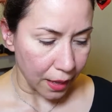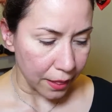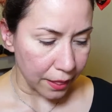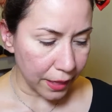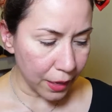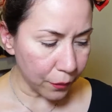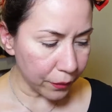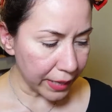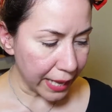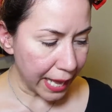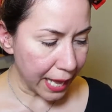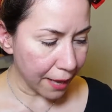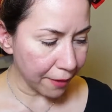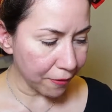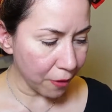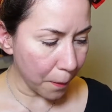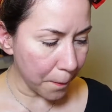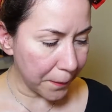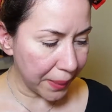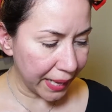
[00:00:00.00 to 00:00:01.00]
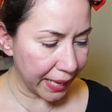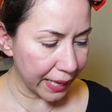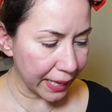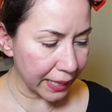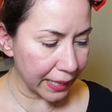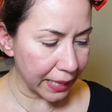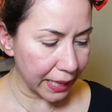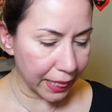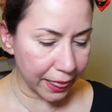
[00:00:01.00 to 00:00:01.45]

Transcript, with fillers: Then we have Bang